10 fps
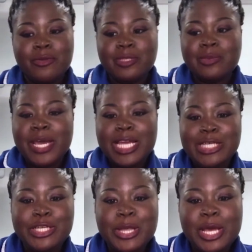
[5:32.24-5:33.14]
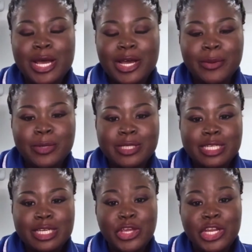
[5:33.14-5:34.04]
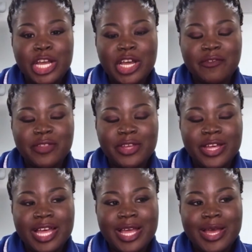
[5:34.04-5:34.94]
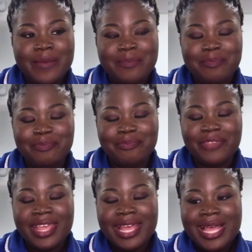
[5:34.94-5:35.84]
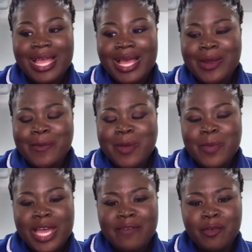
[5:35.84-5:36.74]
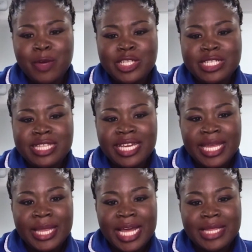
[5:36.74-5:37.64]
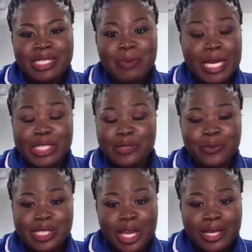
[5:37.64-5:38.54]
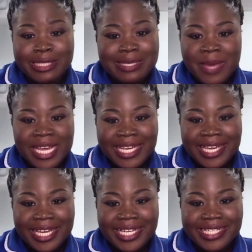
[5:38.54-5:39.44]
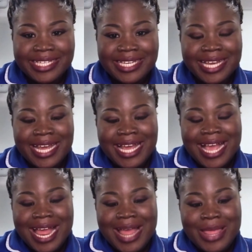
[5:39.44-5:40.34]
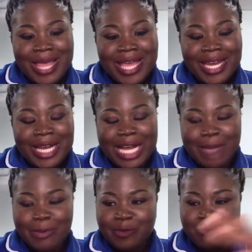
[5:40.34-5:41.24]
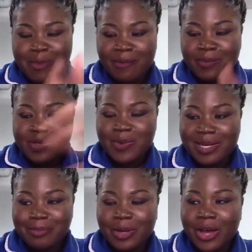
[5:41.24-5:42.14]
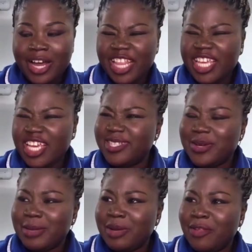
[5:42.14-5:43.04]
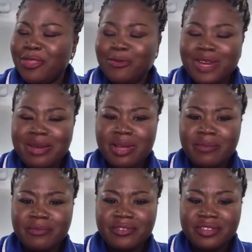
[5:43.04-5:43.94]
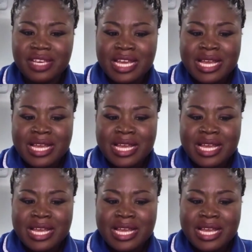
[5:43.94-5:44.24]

was a patient that I was looking after, and I remember everyone just thinking that this patient wasn't going to make it. And then a couple of months went by, I think it took about 3 months.